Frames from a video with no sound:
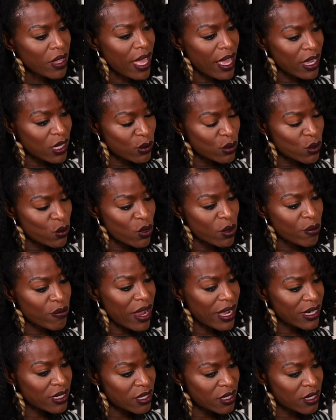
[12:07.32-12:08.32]
Ecuador,
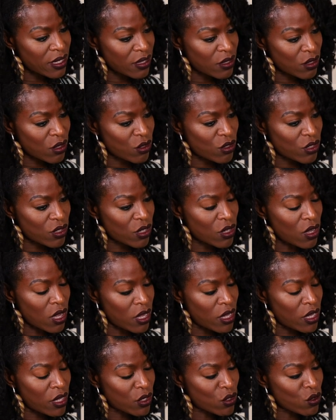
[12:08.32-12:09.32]
practicing staunch,
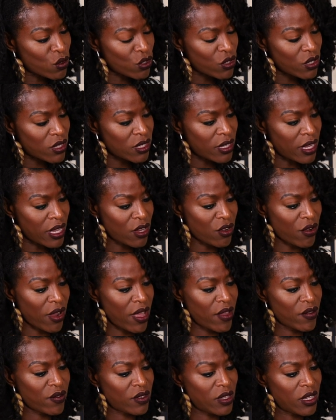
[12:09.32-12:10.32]
uh, conscious
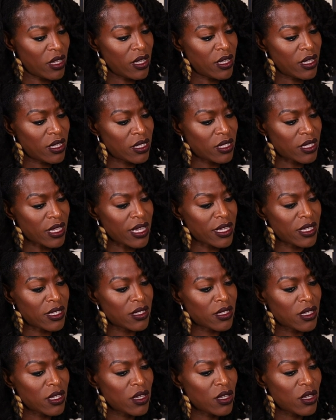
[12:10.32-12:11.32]
statecraft,
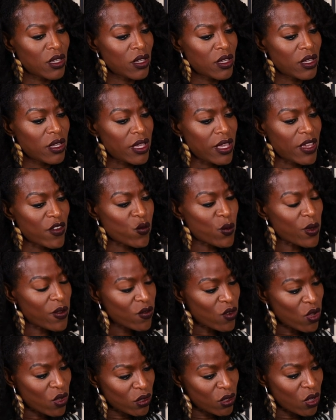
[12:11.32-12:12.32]
says if
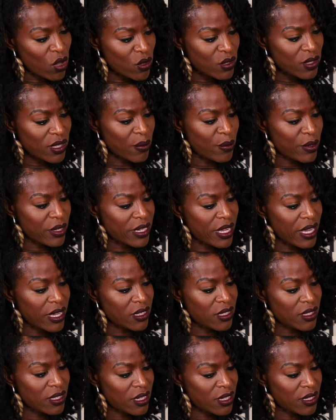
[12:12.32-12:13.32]
we've got laws that
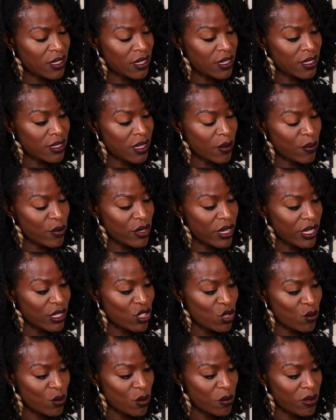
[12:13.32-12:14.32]
protect citizens, that
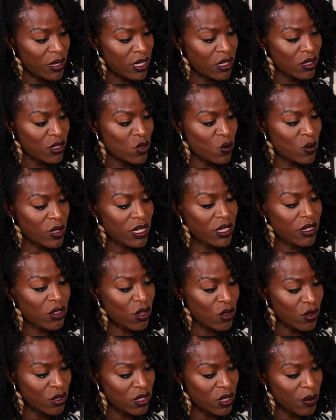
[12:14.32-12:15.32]
protect human beings, we need
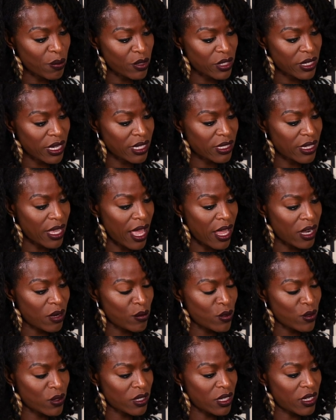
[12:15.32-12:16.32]
laws that protect
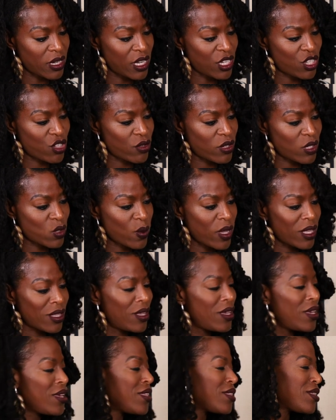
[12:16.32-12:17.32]
animals and nature as well.
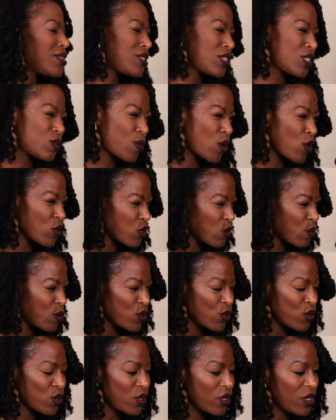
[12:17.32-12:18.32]
This is
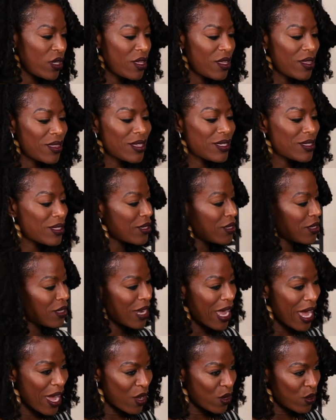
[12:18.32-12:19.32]
possible, this is
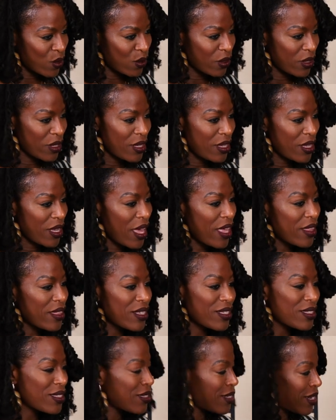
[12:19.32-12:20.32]
now, and
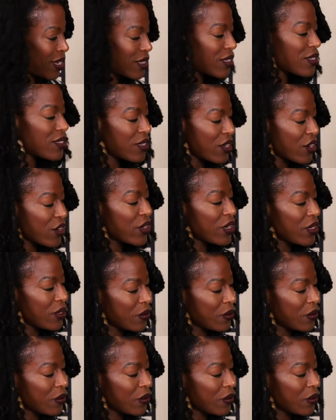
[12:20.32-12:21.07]
this is necessary.